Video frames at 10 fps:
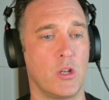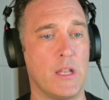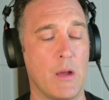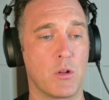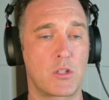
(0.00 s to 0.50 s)
her.
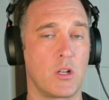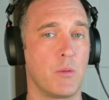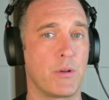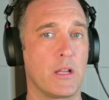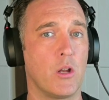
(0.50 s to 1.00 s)
Now, what's going
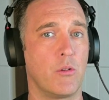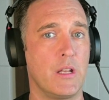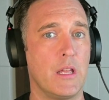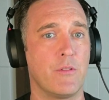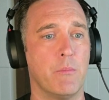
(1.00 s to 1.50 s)
to bring her
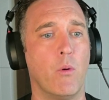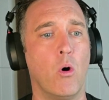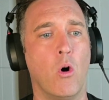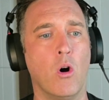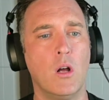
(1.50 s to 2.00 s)
in even
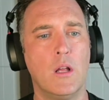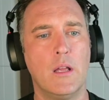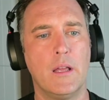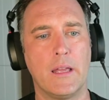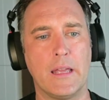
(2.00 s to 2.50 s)
more
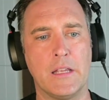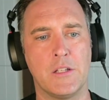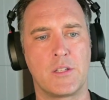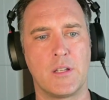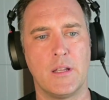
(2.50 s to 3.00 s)

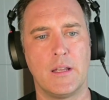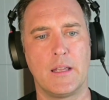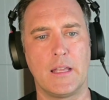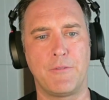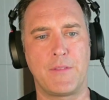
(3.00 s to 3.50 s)
is
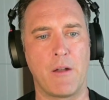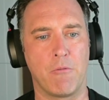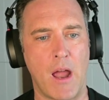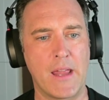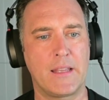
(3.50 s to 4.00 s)
if that
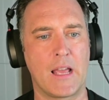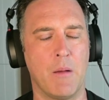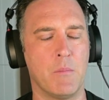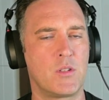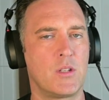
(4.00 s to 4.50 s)
rain
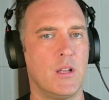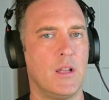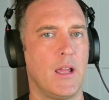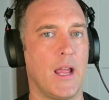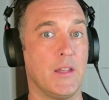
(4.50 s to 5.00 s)
comes
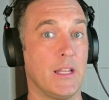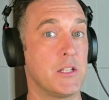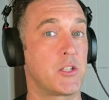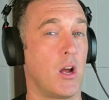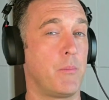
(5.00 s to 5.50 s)
and the
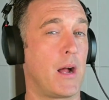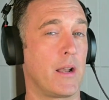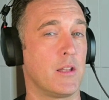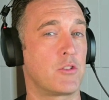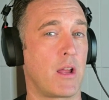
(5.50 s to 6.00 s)
inside
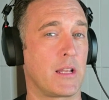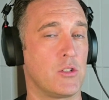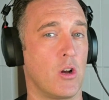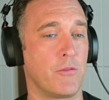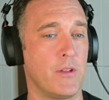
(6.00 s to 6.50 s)
part of the track
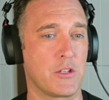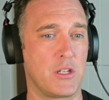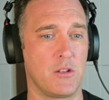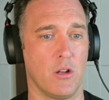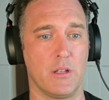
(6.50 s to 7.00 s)
is off. Now,
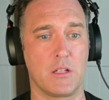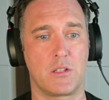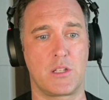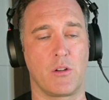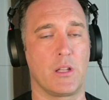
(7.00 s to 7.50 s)
she's not
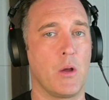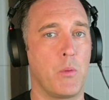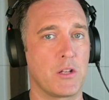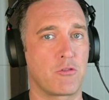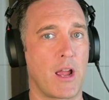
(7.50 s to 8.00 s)
necessarily a
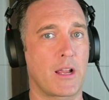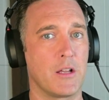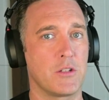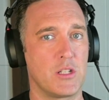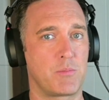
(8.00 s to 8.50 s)
wet
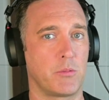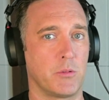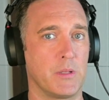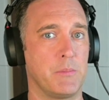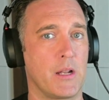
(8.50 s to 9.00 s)
tracker. She's
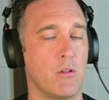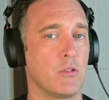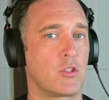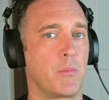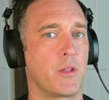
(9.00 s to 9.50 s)
probably better
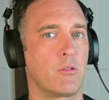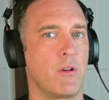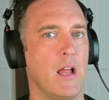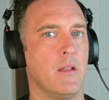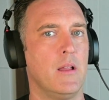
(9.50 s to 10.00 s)
on top of the
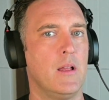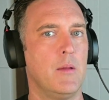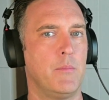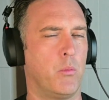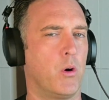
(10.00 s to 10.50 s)
ground.
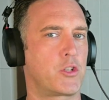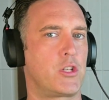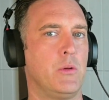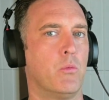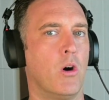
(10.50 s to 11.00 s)
But what
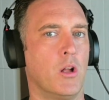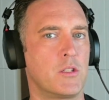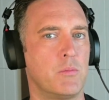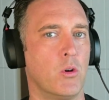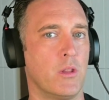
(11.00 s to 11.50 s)
she
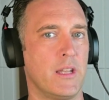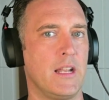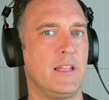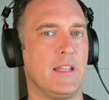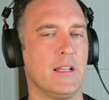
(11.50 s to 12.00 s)
wants more than
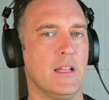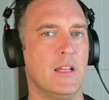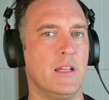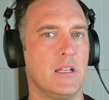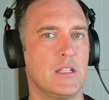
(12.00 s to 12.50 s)
anything
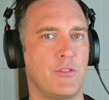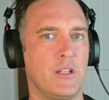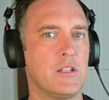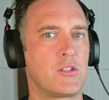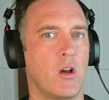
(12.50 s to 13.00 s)
is for
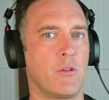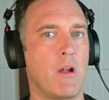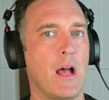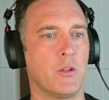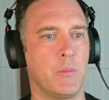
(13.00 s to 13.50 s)
the inside
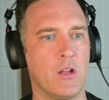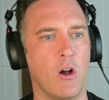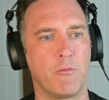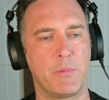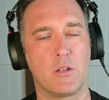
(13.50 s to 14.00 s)
rail to be
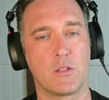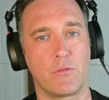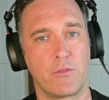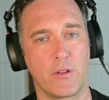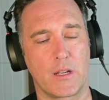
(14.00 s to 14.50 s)
off because
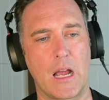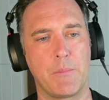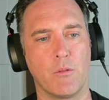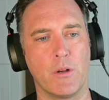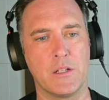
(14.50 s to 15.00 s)
of a
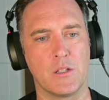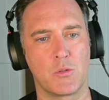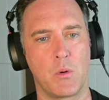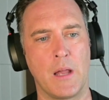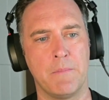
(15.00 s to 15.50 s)
couple of
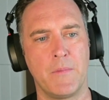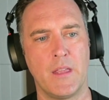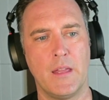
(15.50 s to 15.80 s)
reasons. One